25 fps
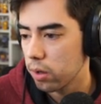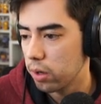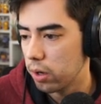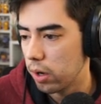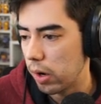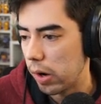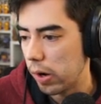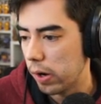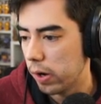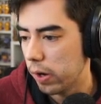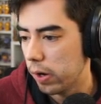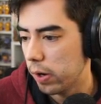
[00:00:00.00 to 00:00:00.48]

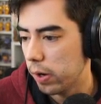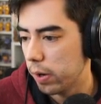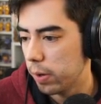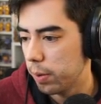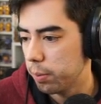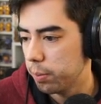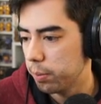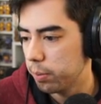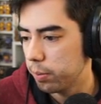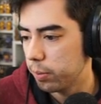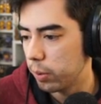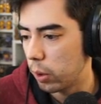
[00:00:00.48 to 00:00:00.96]

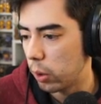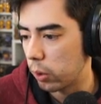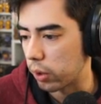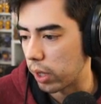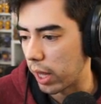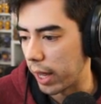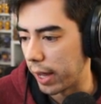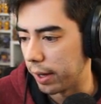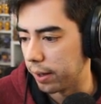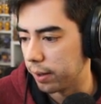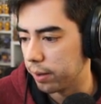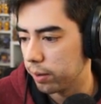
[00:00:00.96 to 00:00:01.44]
Um,
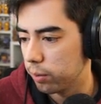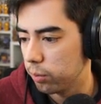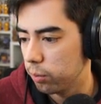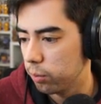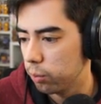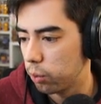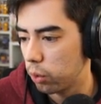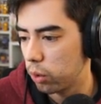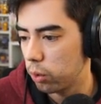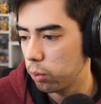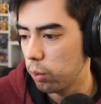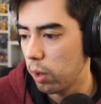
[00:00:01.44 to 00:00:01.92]
okay.
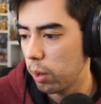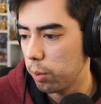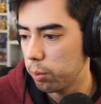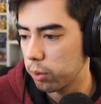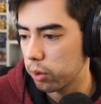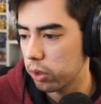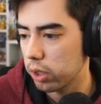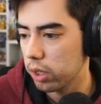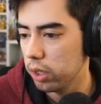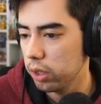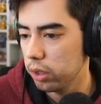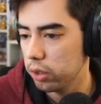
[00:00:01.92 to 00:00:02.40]
We're, what we're
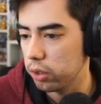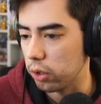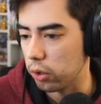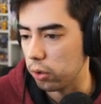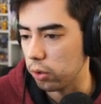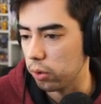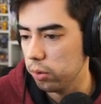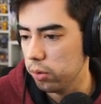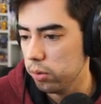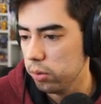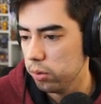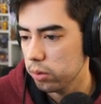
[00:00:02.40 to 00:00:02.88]
going to
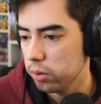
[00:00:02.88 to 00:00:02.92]
do